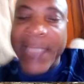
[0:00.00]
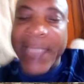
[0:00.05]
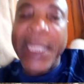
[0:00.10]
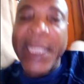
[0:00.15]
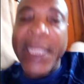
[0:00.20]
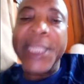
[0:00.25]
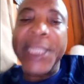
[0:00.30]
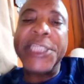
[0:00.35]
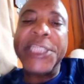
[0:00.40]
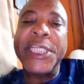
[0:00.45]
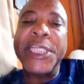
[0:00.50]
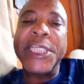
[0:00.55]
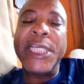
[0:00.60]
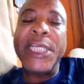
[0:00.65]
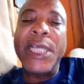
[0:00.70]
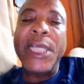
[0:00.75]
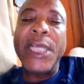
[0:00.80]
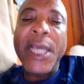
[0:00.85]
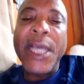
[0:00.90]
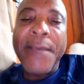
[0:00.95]
And then she,
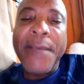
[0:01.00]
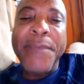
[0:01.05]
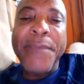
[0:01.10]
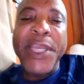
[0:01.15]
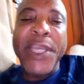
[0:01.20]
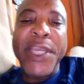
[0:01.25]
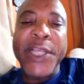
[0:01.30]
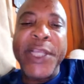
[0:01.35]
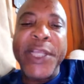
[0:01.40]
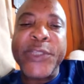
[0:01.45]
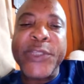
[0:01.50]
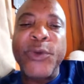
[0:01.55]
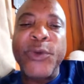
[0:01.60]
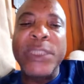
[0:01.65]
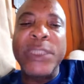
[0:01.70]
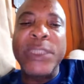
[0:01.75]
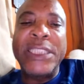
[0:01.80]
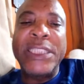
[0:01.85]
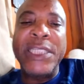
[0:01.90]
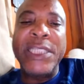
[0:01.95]
being a school
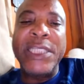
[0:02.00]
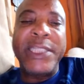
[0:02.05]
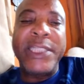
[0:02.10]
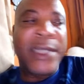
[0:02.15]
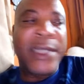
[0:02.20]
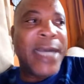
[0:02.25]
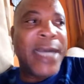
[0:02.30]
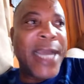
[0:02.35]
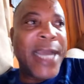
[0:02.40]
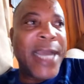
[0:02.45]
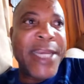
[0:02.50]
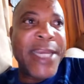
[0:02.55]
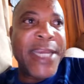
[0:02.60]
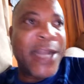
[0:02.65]
teacher and a